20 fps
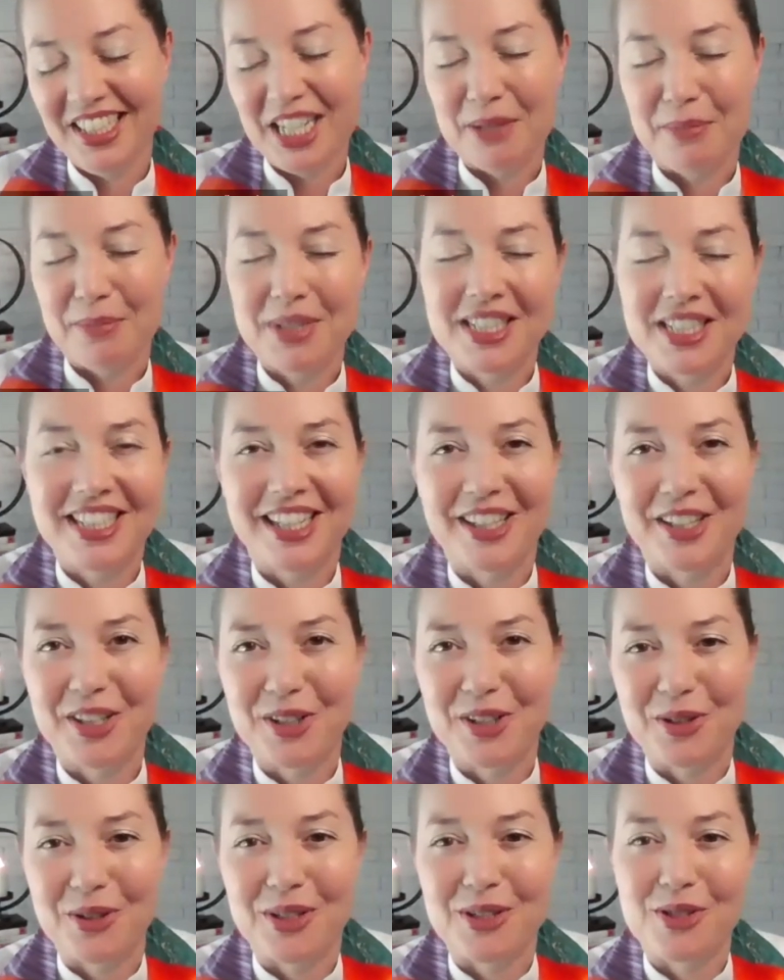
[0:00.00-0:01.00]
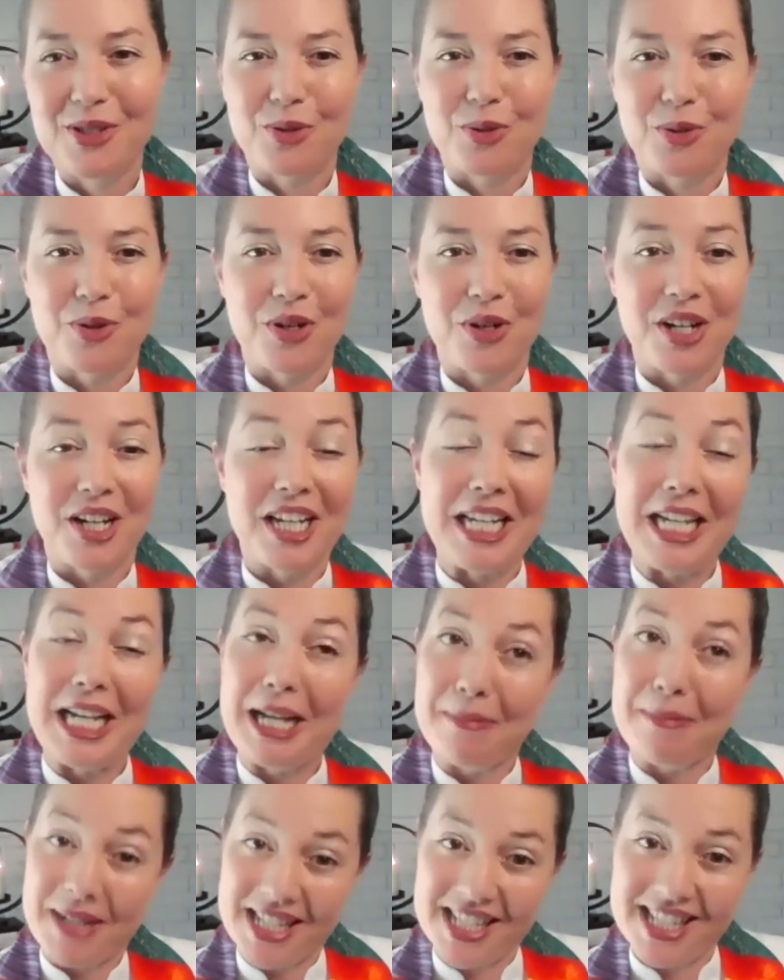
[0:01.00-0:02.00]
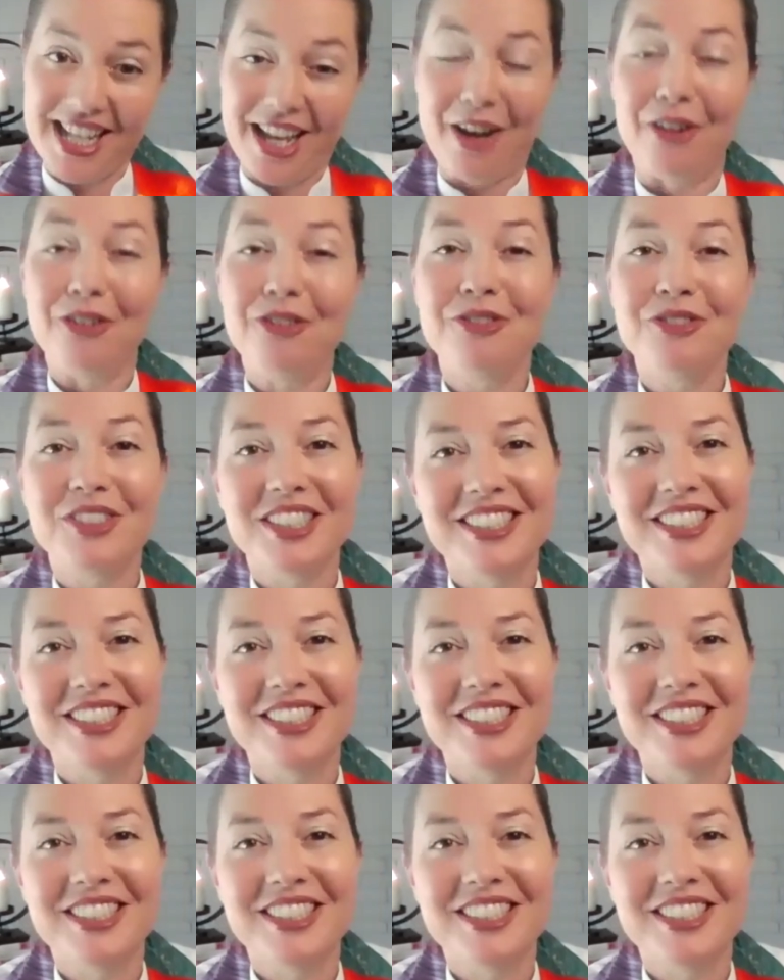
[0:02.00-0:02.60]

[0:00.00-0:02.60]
I'm going to tell you a story on myself